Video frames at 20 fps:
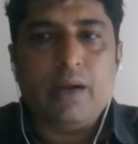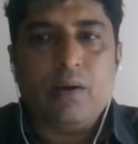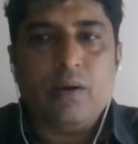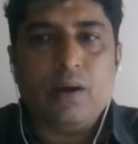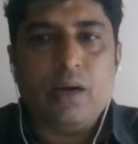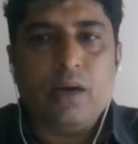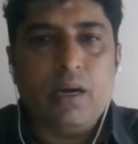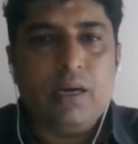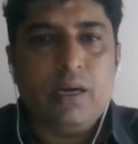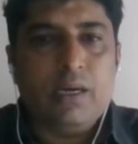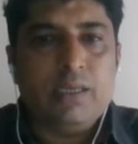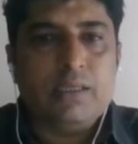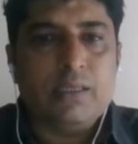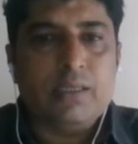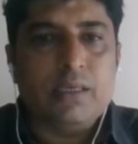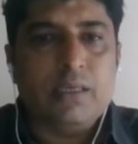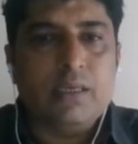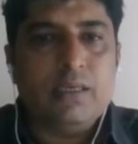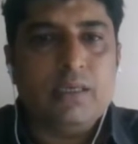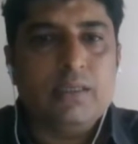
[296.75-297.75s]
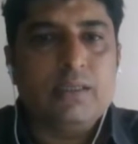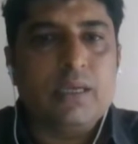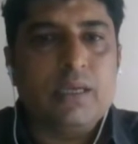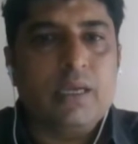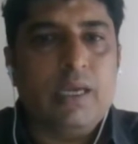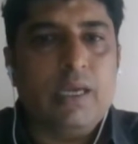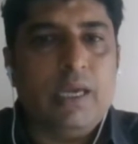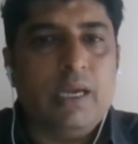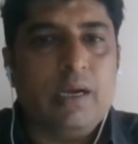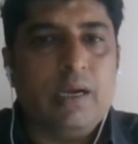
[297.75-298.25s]
or condition is the
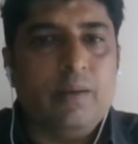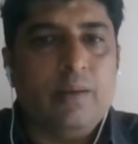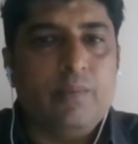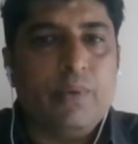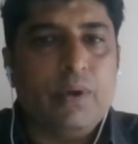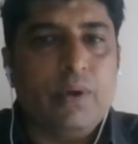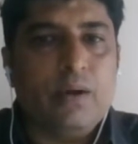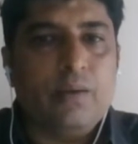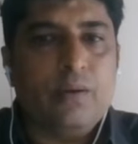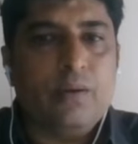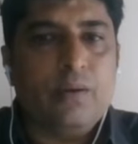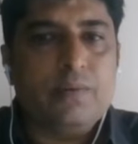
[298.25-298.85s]
key component of